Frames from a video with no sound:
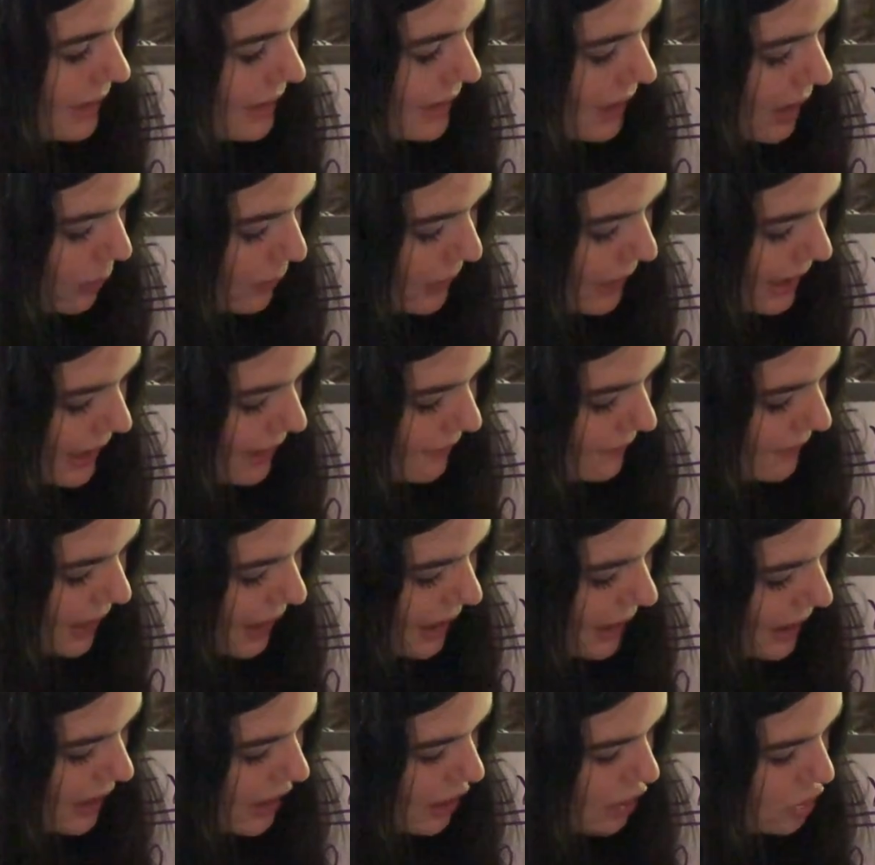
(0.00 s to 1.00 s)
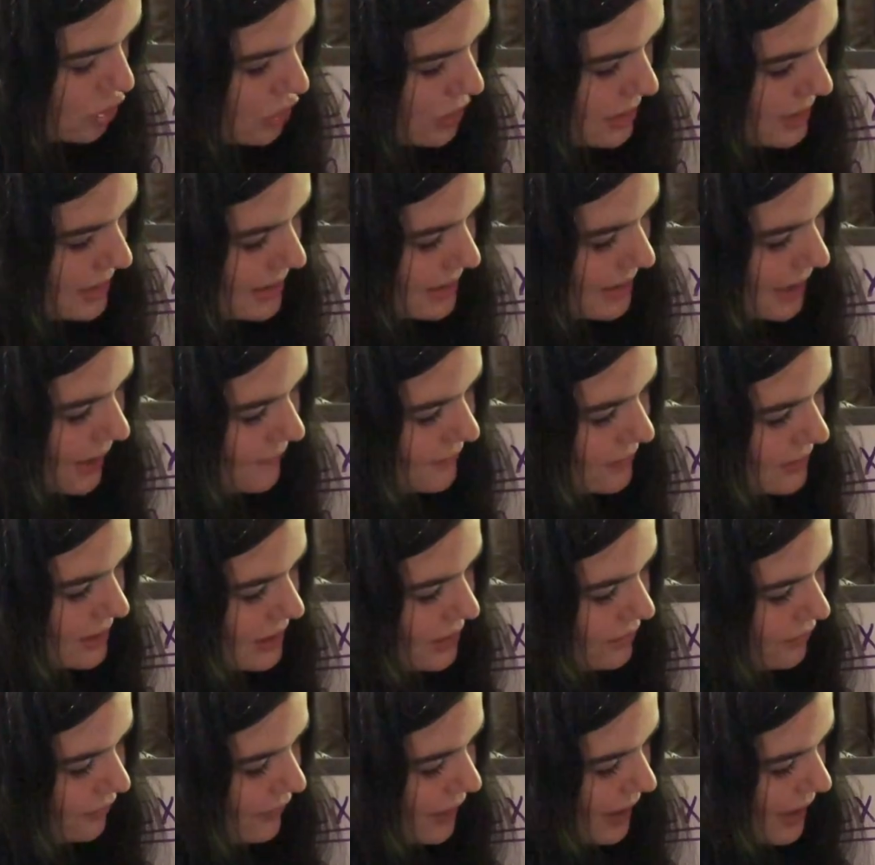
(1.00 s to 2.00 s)
Now we have
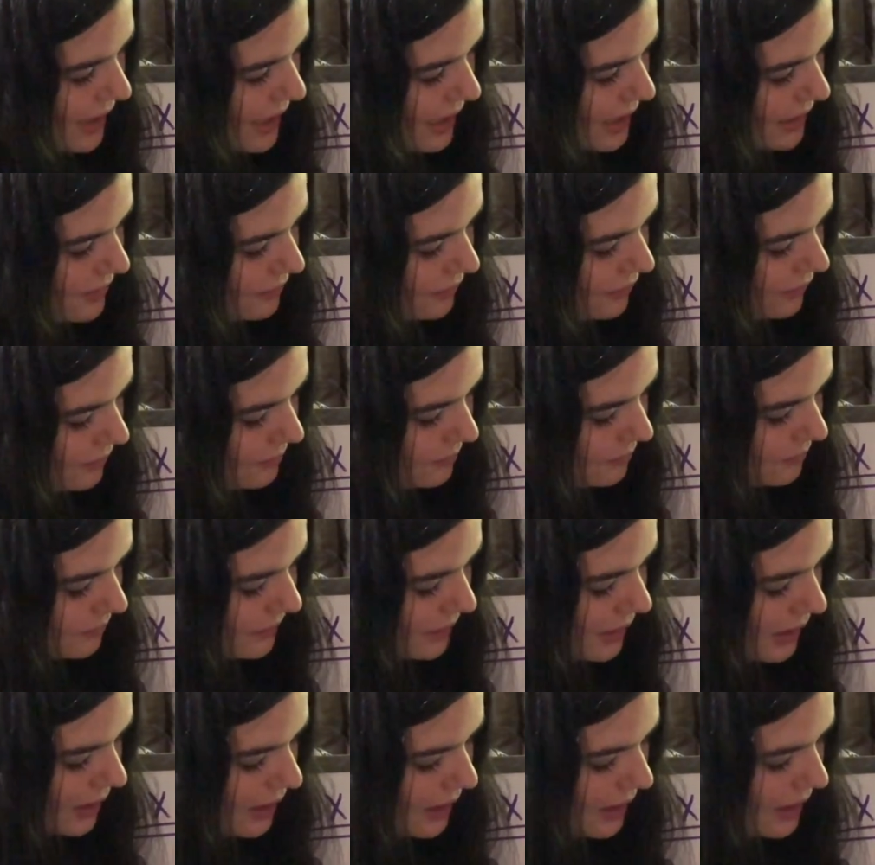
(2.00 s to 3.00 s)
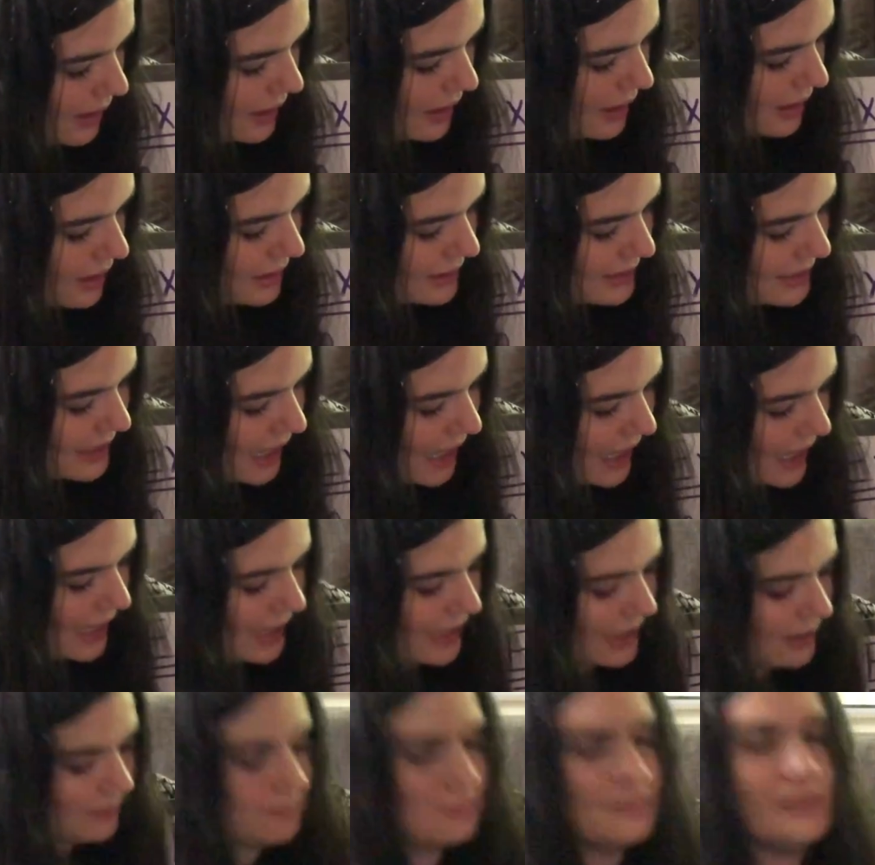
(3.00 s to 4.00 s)
875
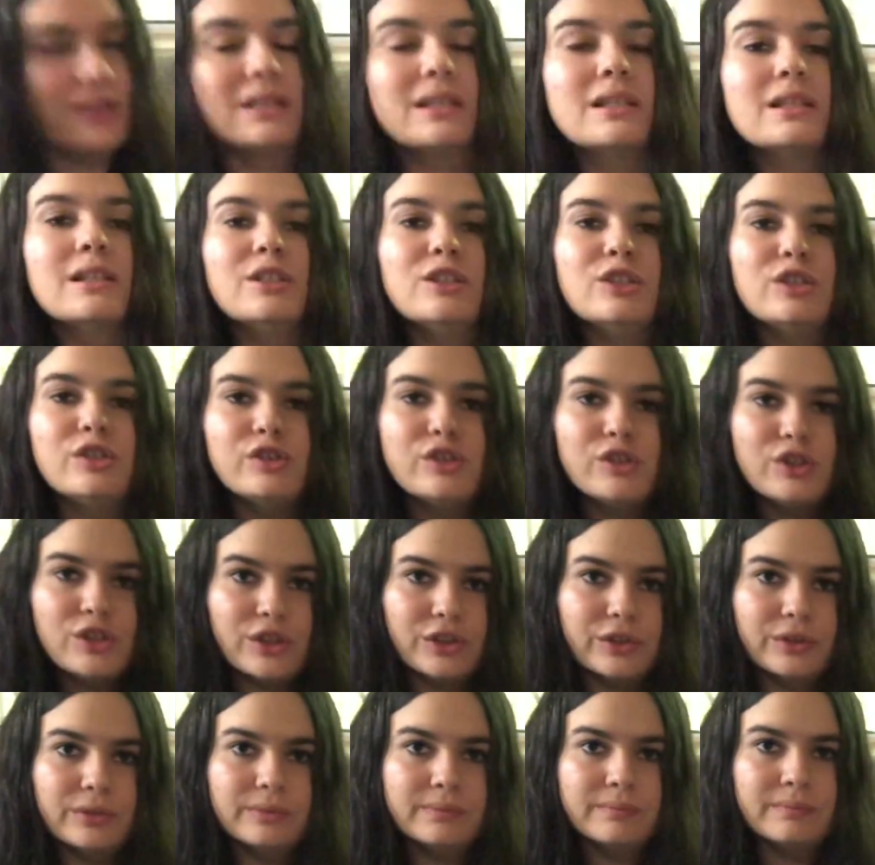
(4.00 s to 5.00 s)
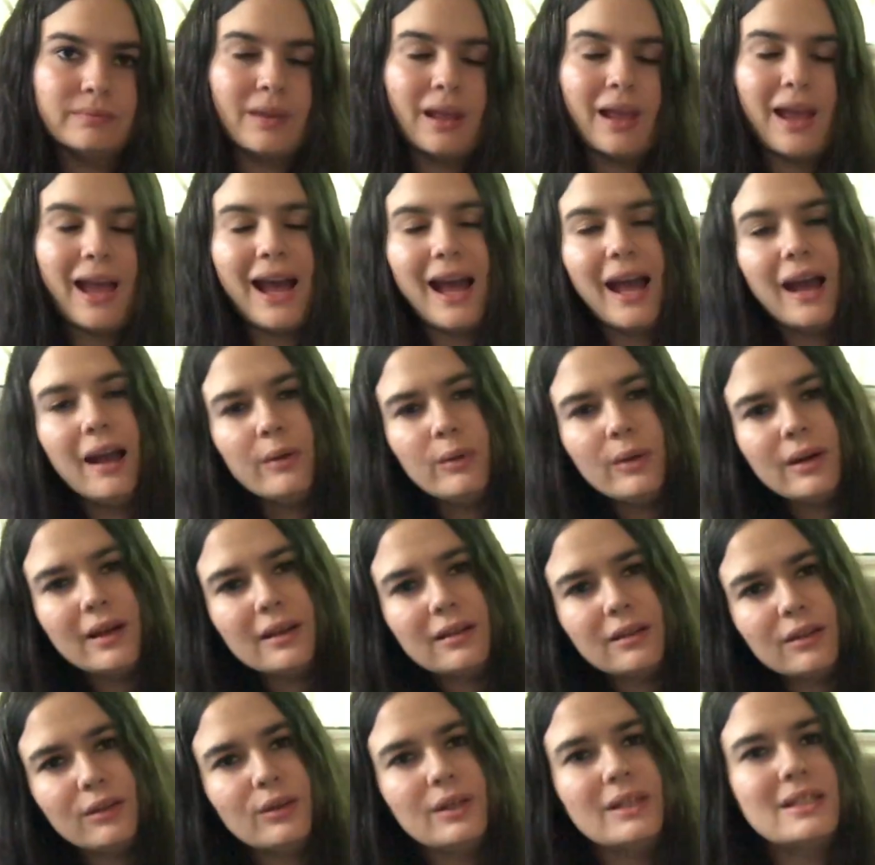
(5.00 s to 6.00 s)
times 2. I
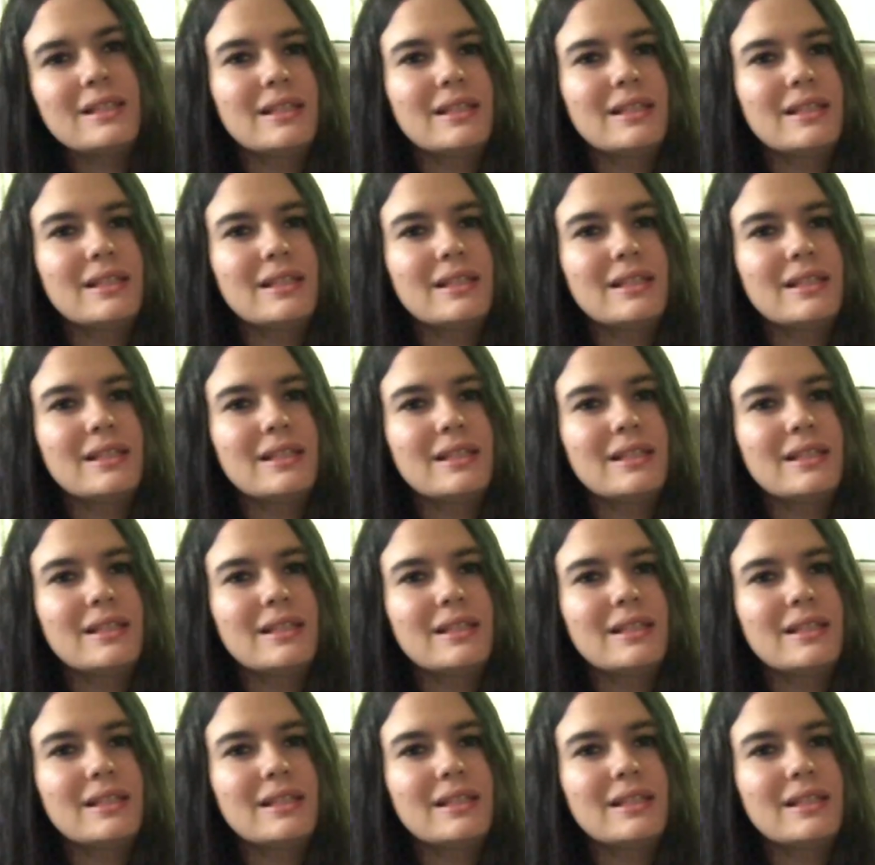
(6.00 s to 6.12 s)
want you to